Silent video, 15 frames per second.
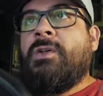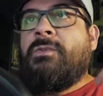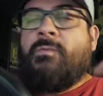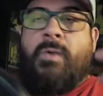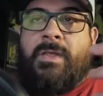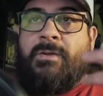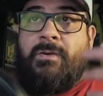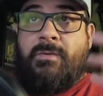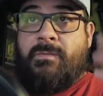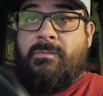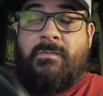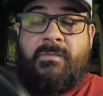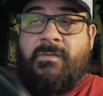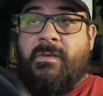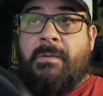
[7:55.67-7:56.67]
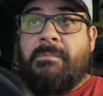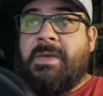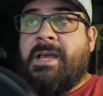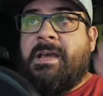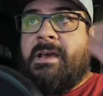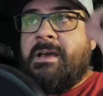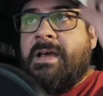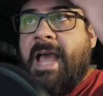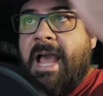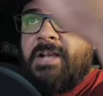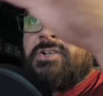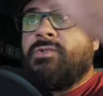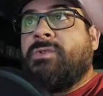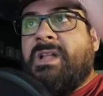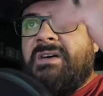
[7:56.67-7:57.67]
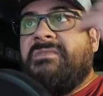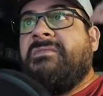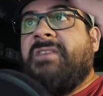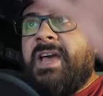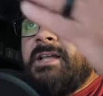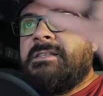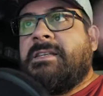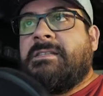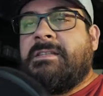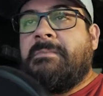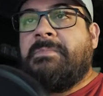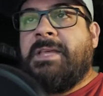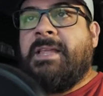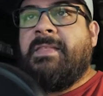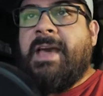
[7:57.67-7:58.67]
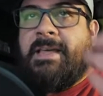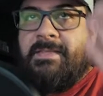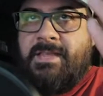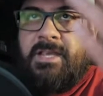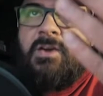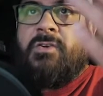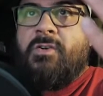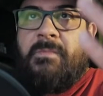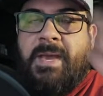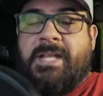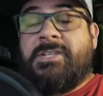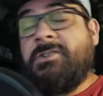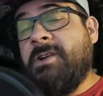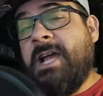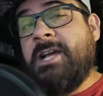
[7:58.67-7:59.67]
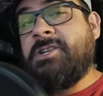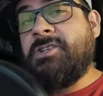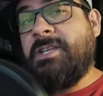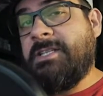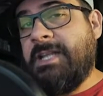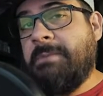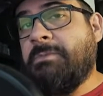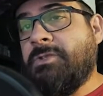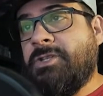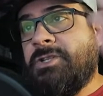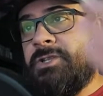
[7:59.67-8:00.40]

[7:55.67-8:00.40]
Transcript: whether from actual effect, something that the Onomancer actually is able to